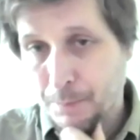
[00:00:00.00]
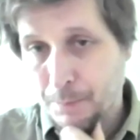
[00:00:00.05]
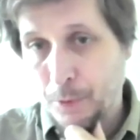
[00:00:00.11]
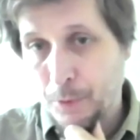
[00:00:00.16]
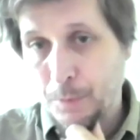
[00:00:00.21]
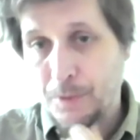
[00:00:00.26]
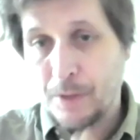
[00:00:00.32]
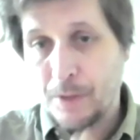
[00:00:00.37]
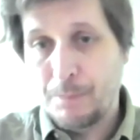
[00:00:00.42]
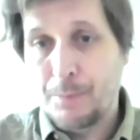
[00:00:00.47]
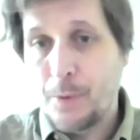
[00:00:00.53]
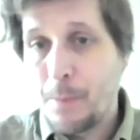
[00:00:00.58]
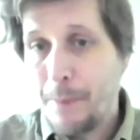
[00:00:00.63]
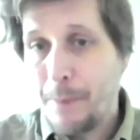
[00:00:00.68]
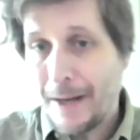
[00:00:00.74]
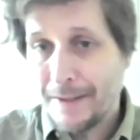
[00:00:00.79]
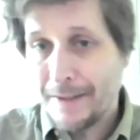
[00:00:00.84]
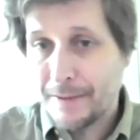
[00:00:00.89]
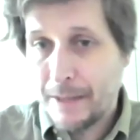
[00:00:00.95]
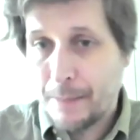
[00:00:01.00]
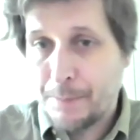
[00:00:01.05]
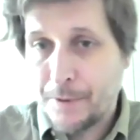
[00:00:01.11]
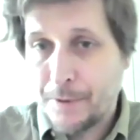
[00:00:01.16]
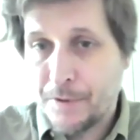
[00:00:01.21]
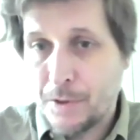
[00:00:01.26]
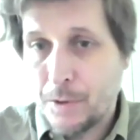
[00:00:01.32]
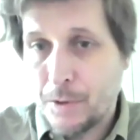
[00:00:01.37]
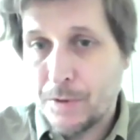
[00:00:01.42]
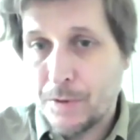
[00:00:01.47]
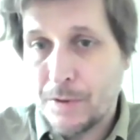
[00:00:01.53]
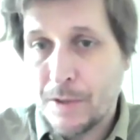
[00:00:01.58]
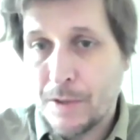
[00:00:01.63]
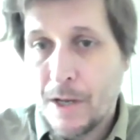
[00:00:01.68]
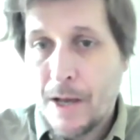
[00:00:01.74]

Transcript: booms and boom-bust episodes